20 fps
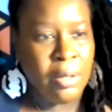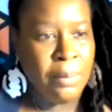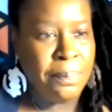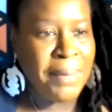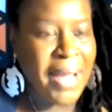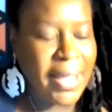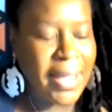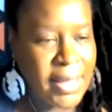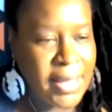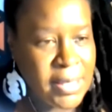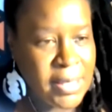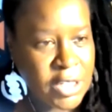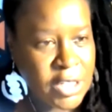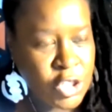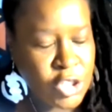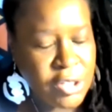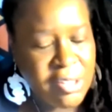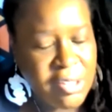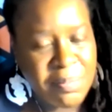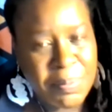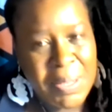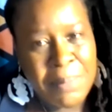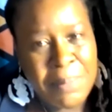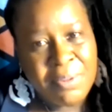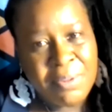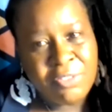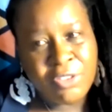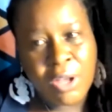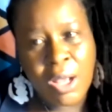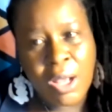Black, Indigenous,
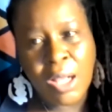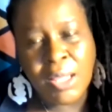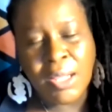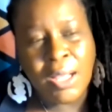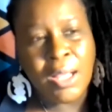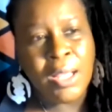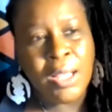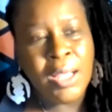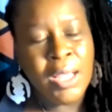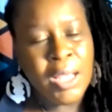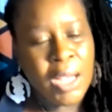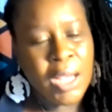people of color.